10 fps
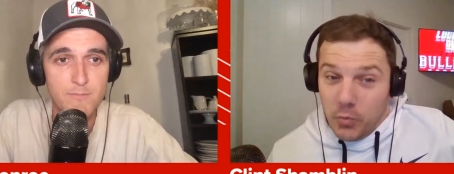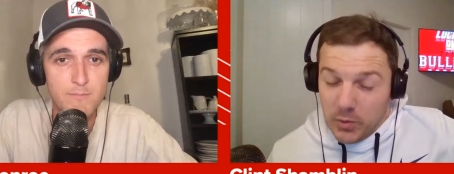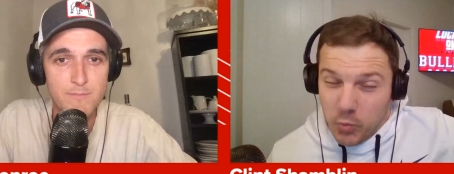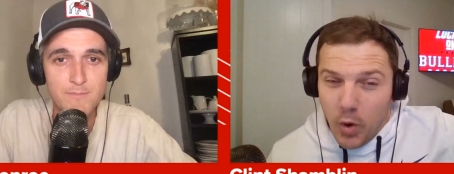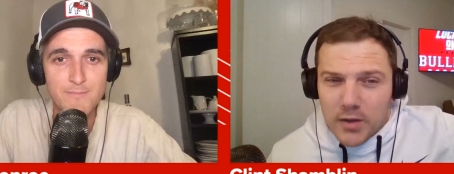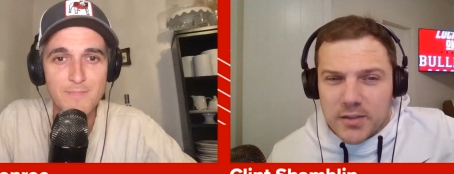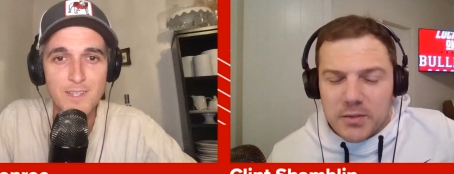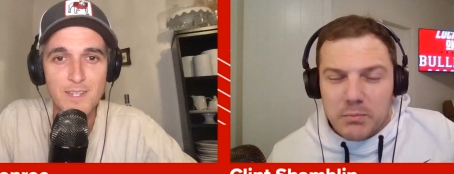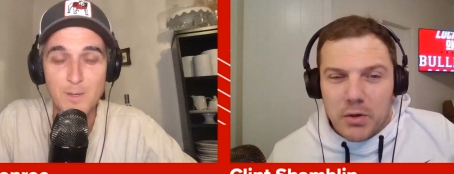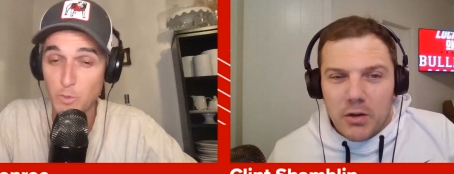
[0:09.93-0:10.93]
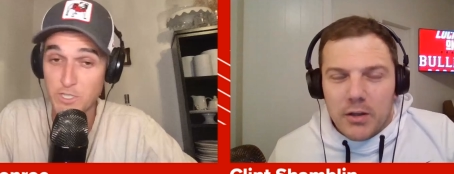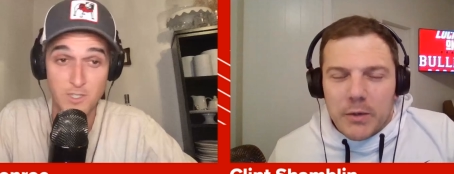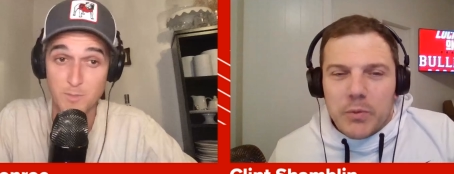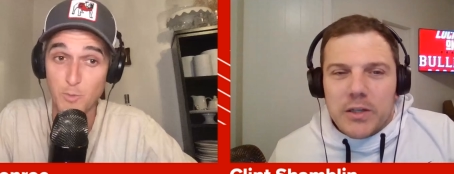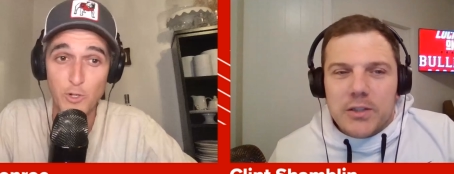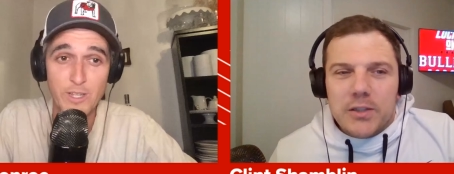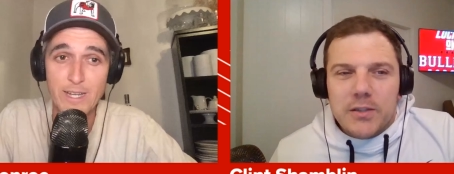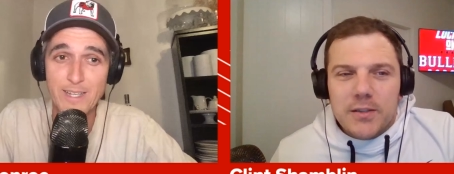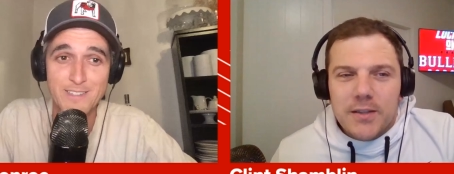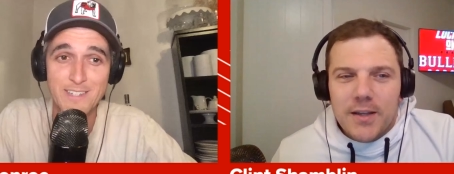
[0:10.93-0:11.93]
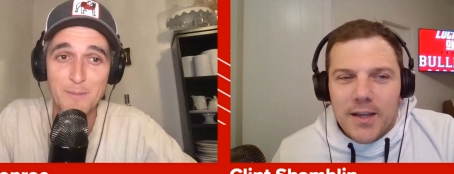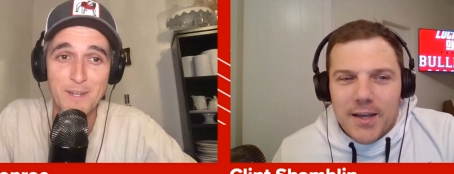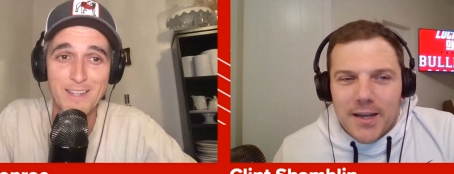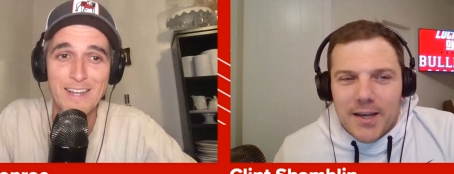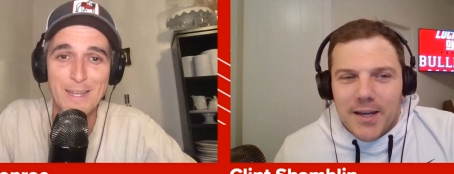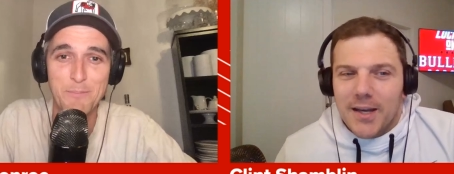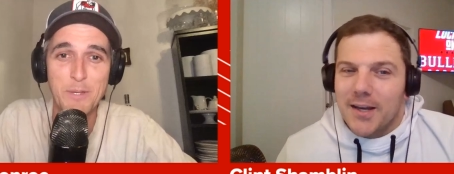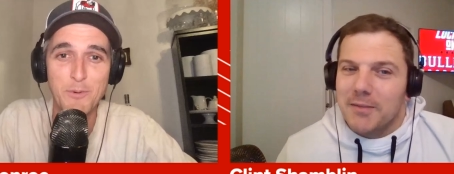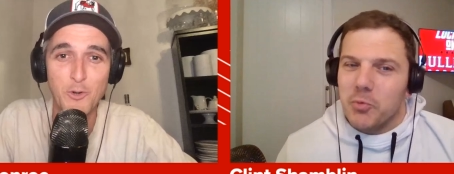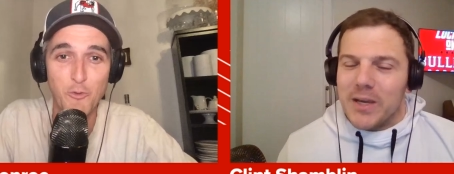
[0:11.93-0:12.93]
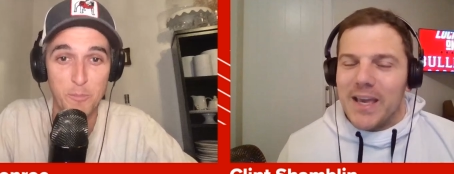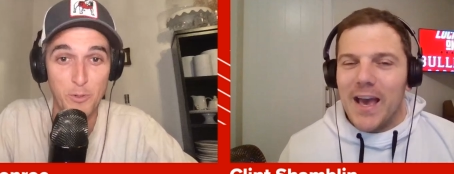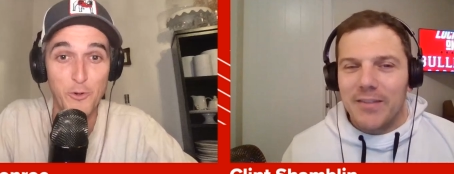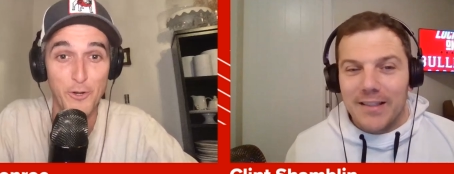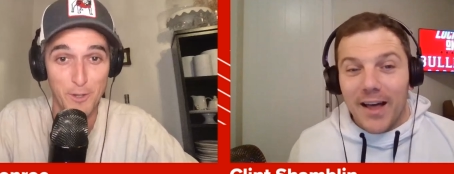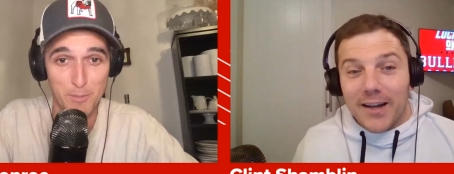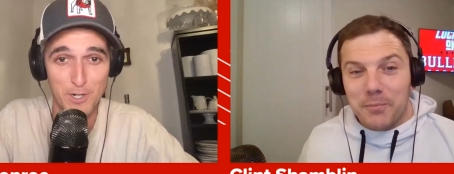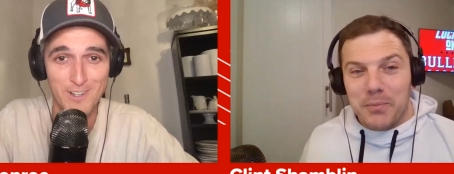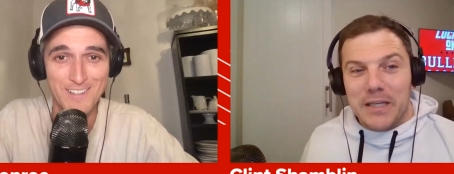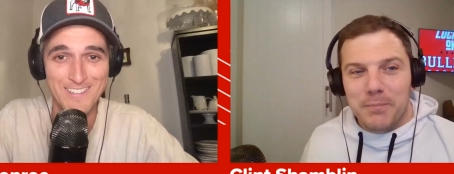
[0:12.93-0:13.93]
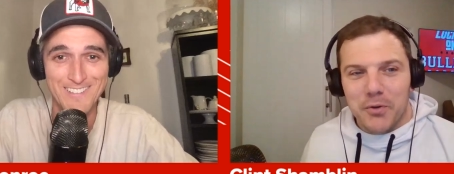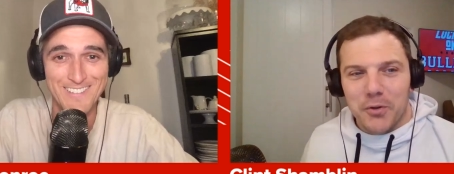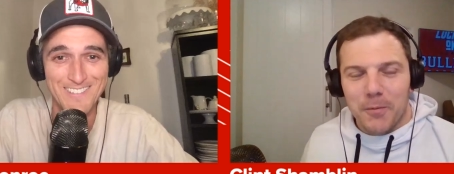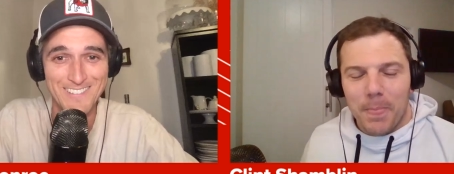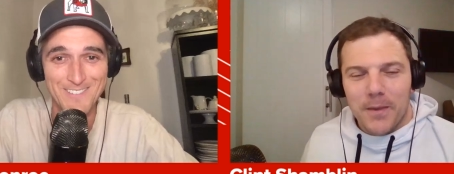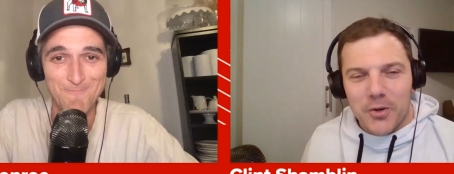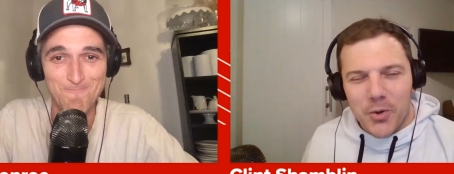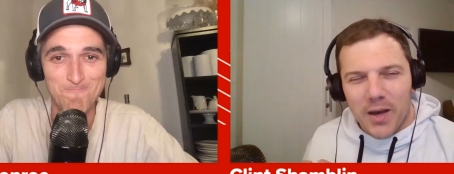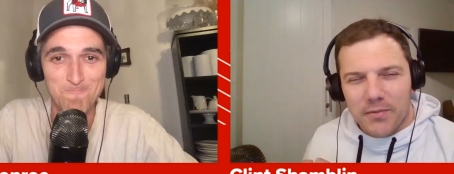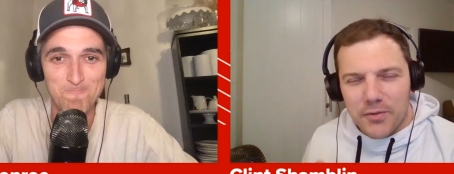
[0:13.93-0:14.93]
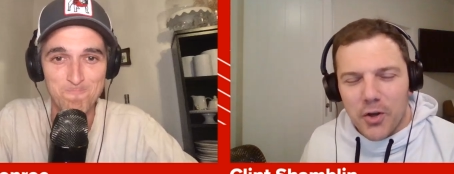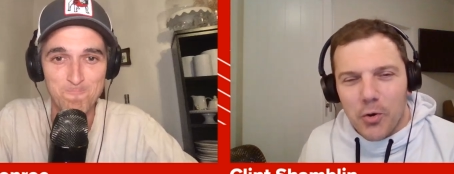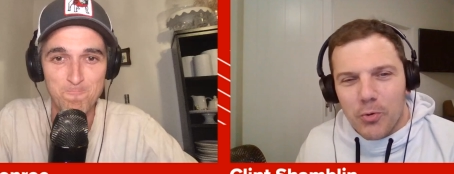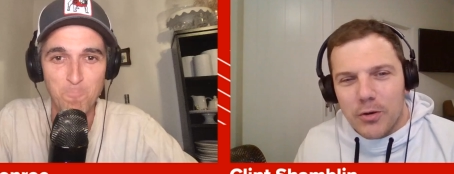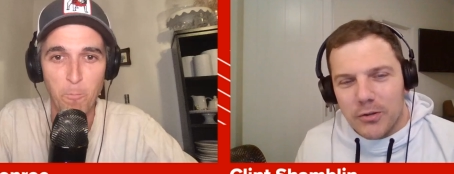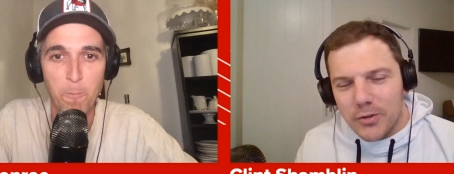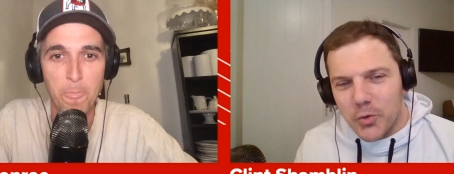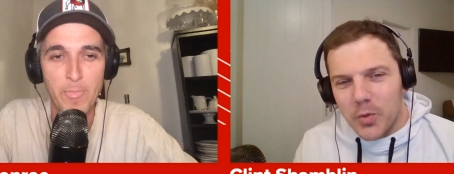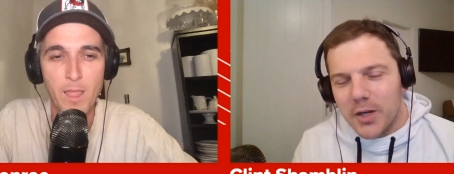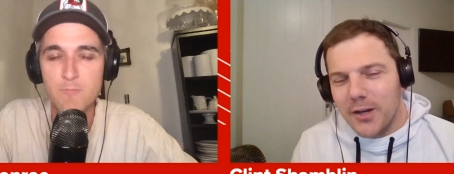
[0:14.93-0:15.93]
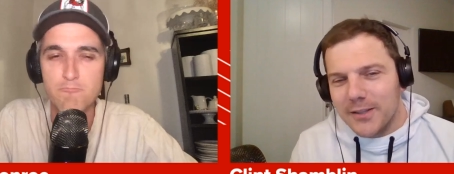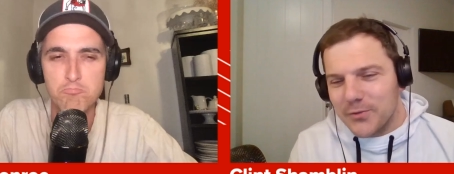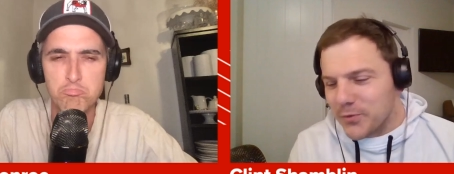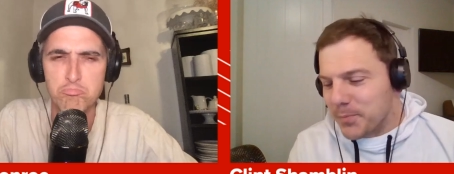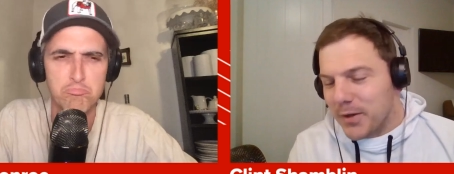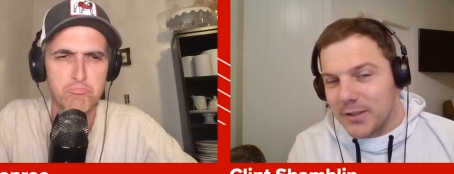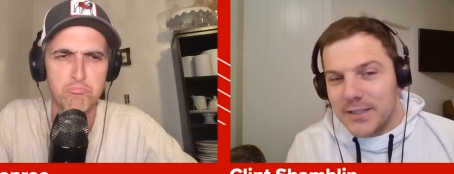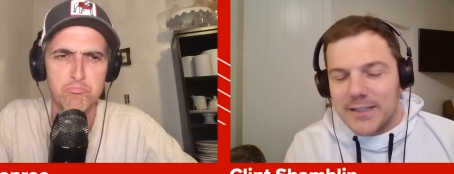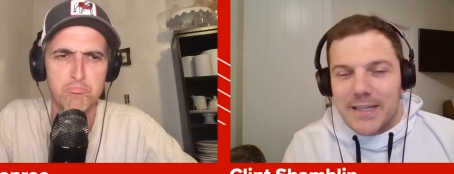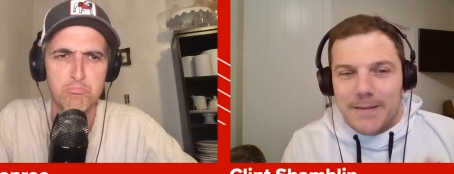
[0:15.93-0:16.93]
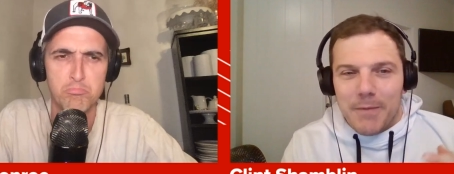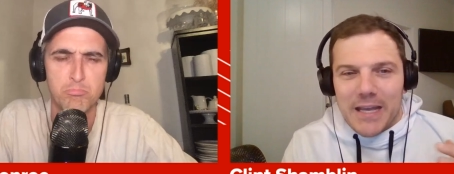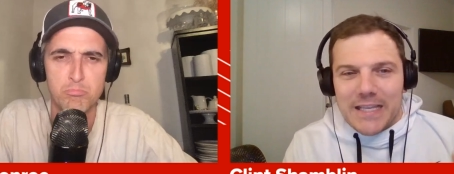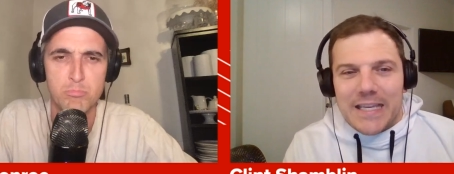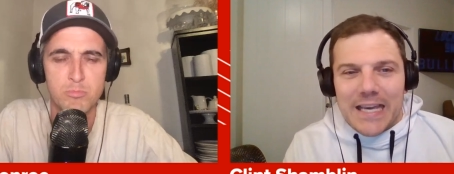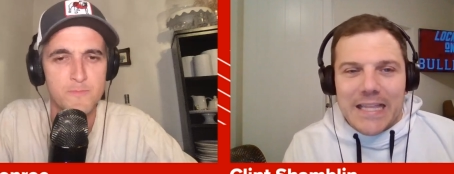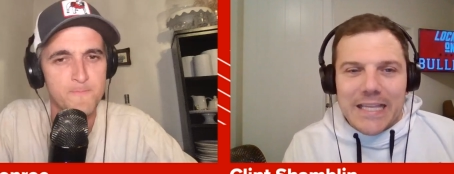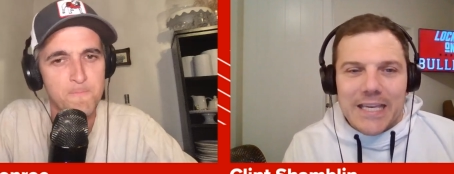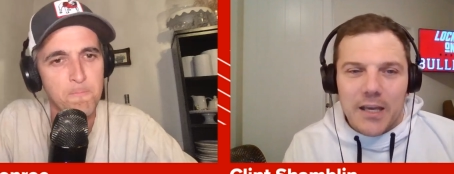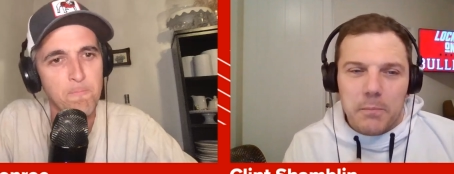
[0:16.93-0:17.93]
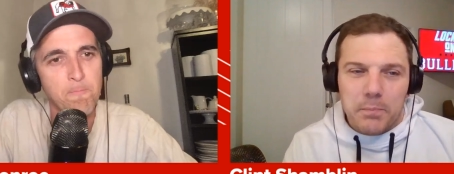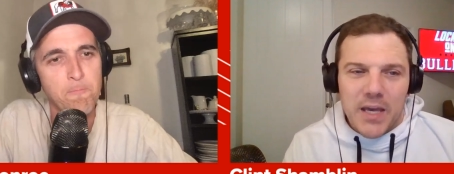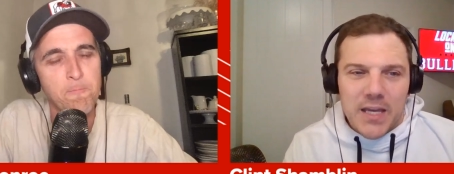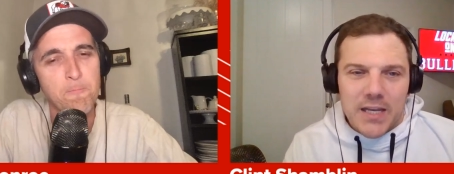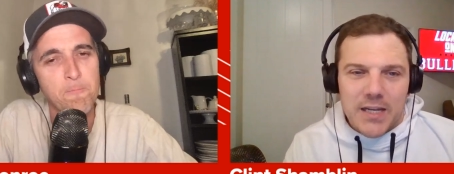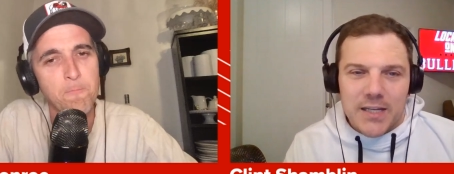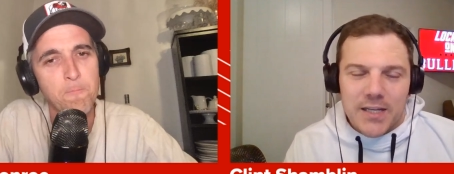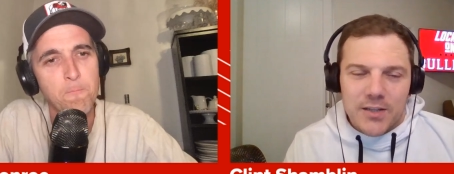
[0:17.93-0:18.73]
Speaker 1: We watch some
Speaker 2: ball. Which is more we, than I can say about a lot of people who
Speaker 1: report on ball. We have a lot ball. of people who have no clue what college football is, and yet they get paid